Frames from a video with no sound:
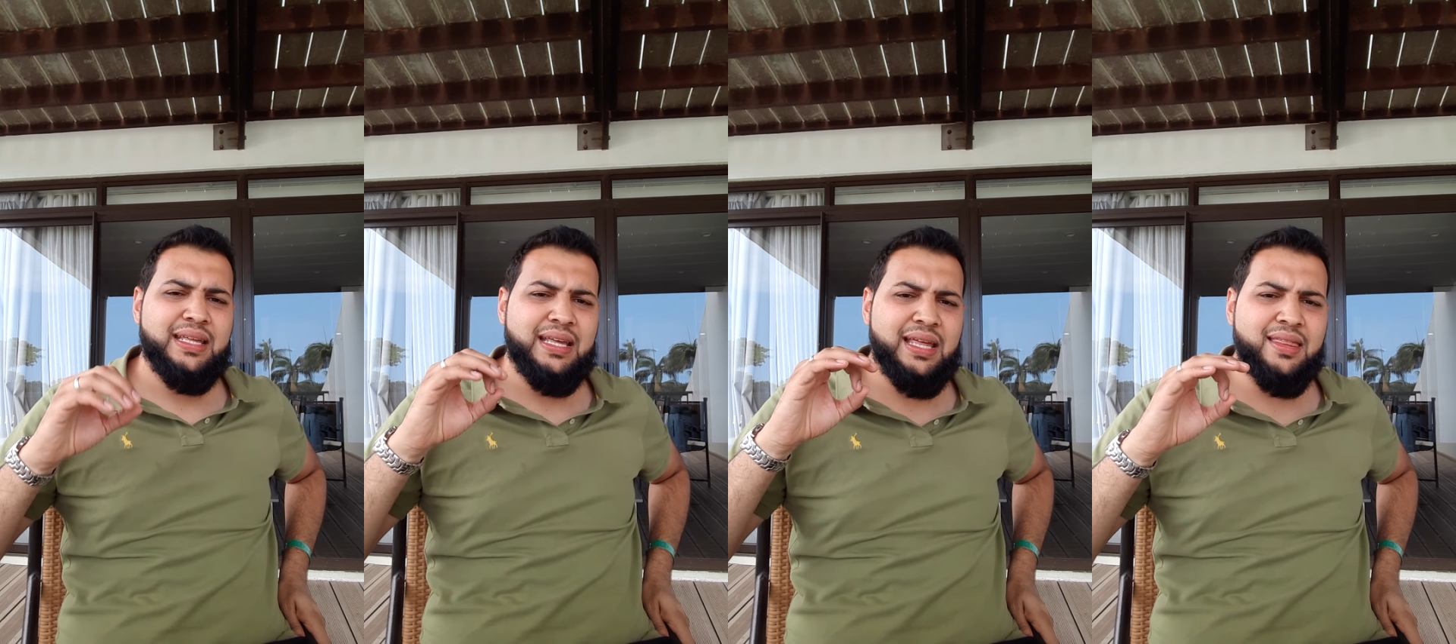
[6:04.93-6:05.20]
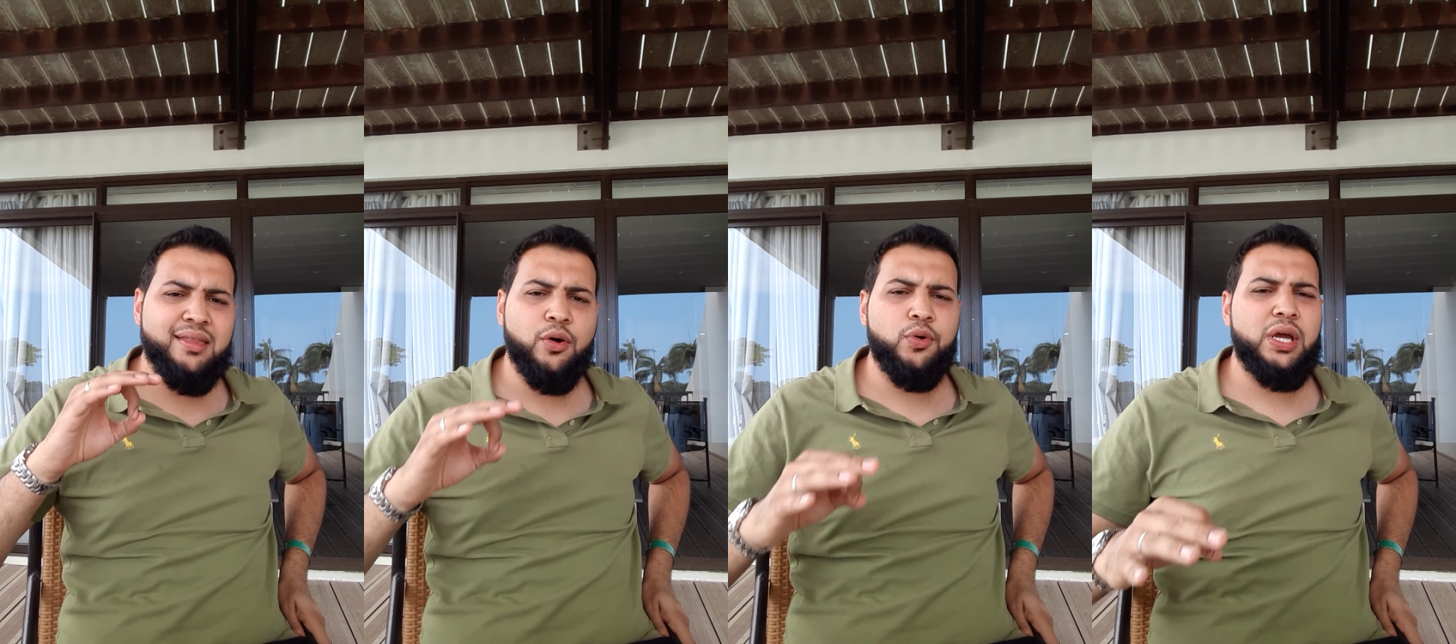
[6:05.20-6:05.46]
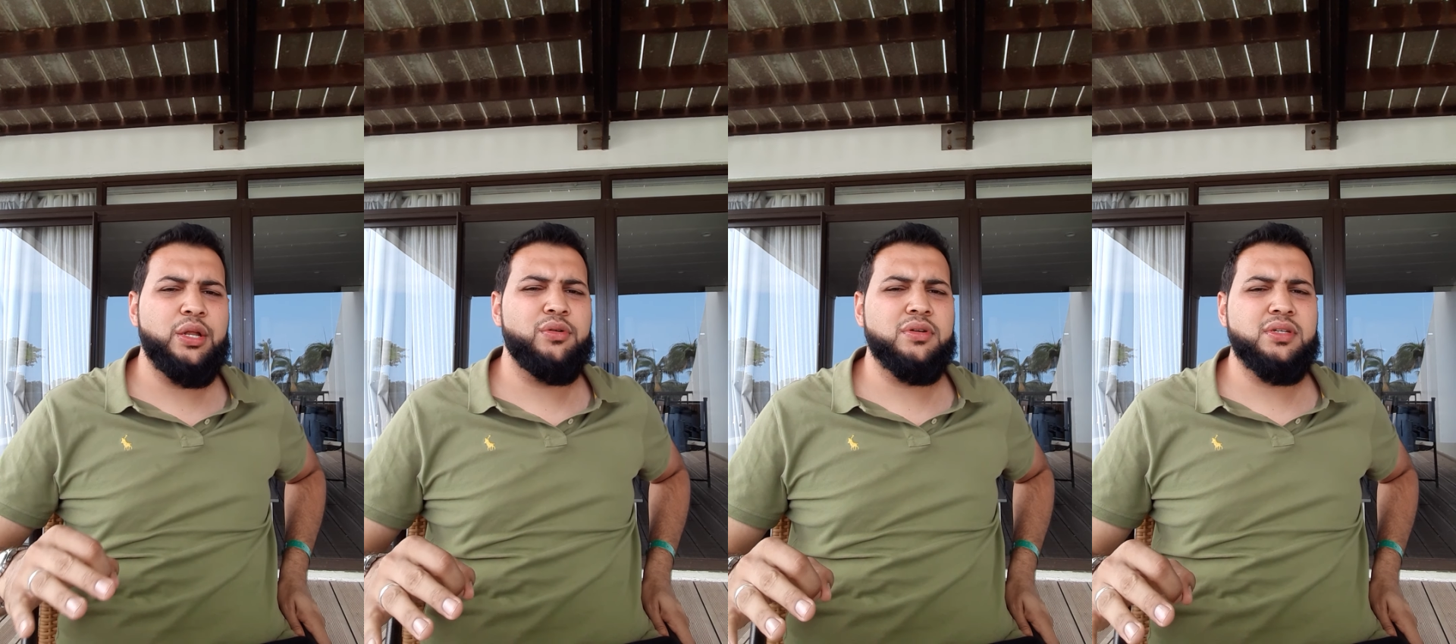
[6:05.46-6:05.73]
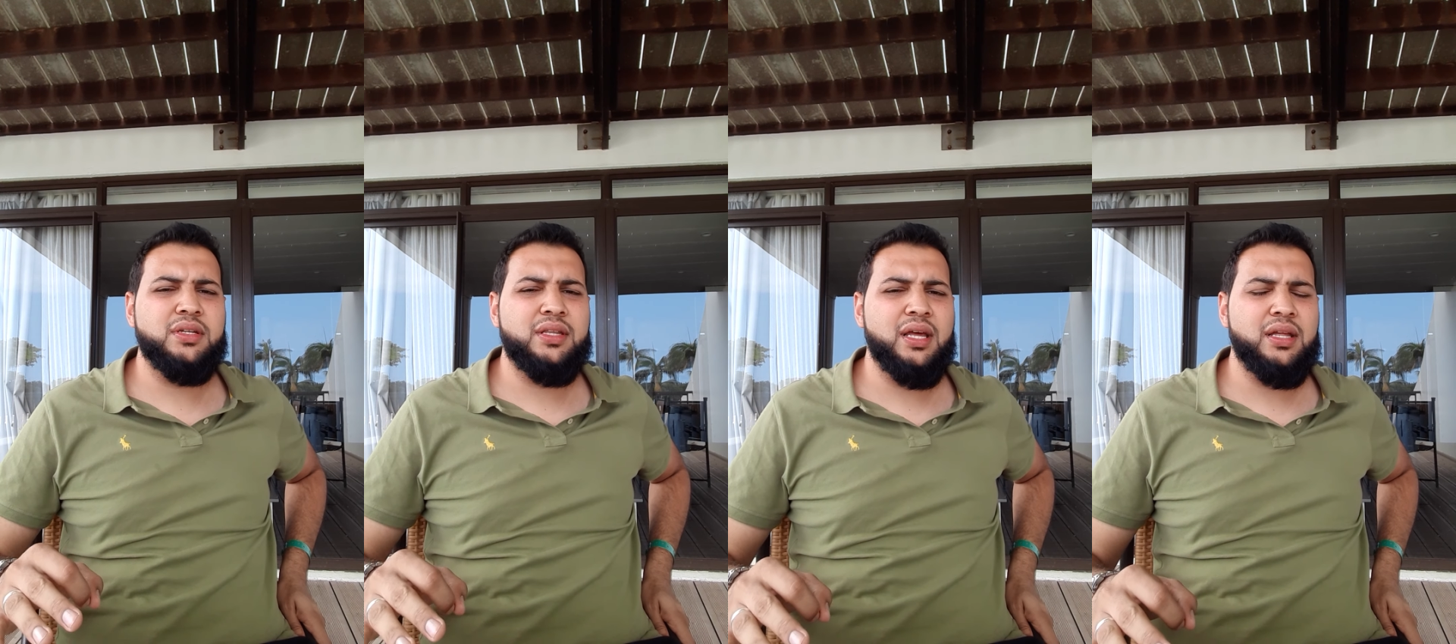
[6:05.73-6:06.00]
in the way it was
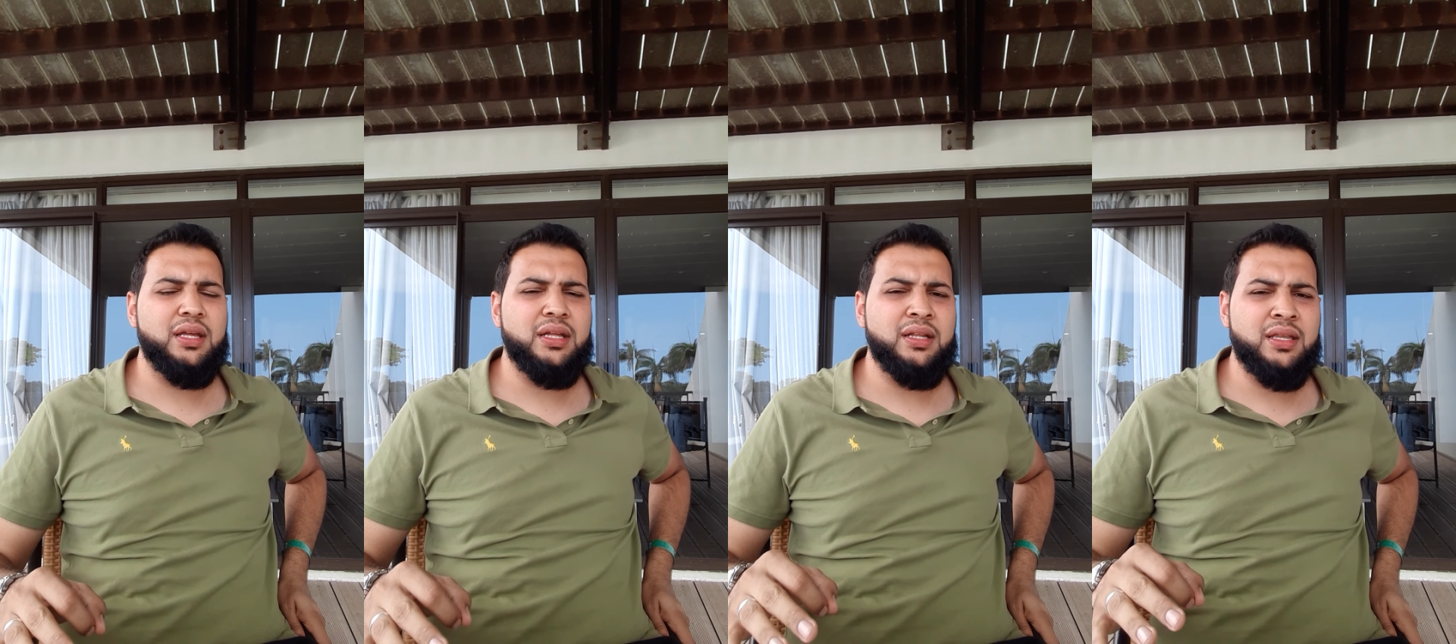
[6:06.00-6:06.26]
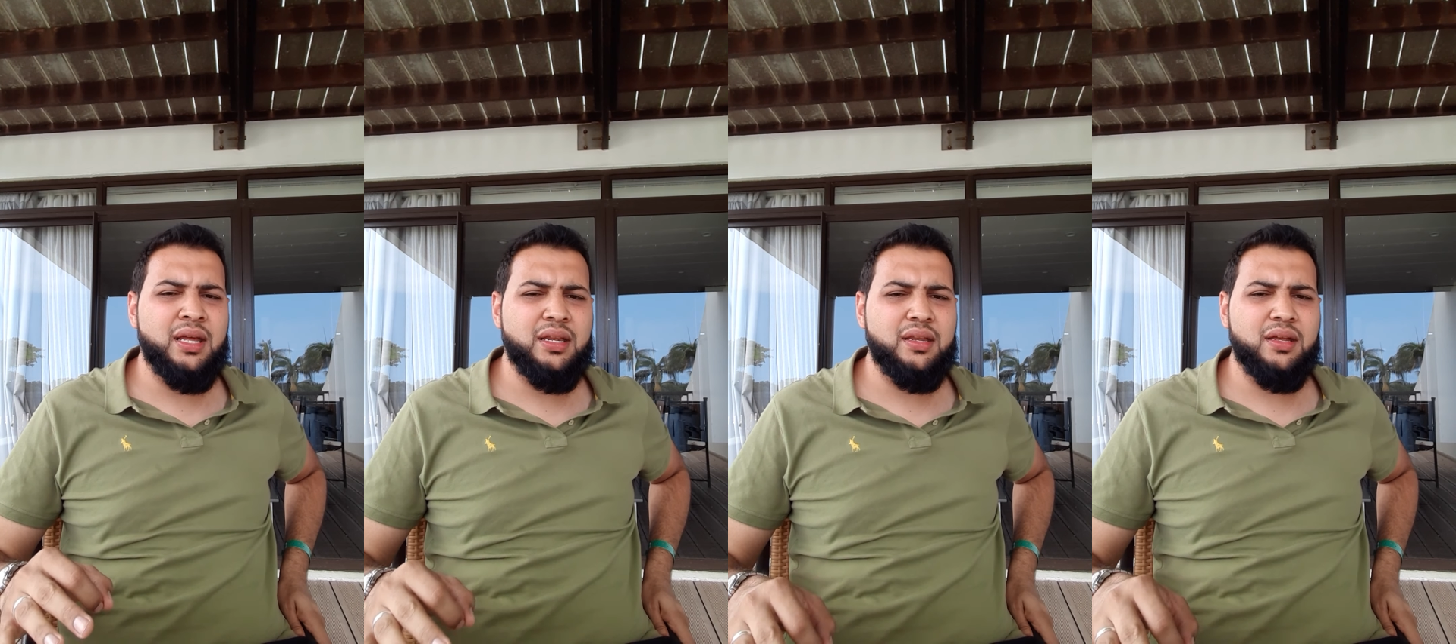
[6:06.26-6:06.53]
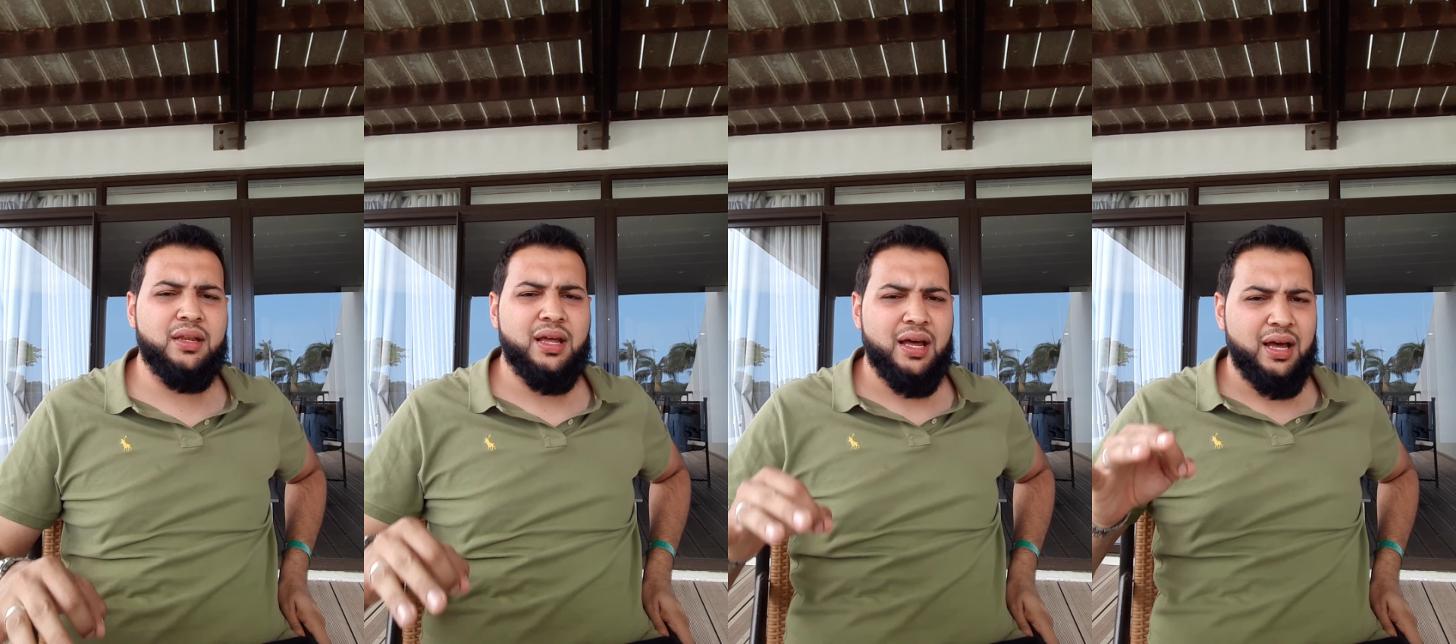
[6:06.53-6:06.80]
intended,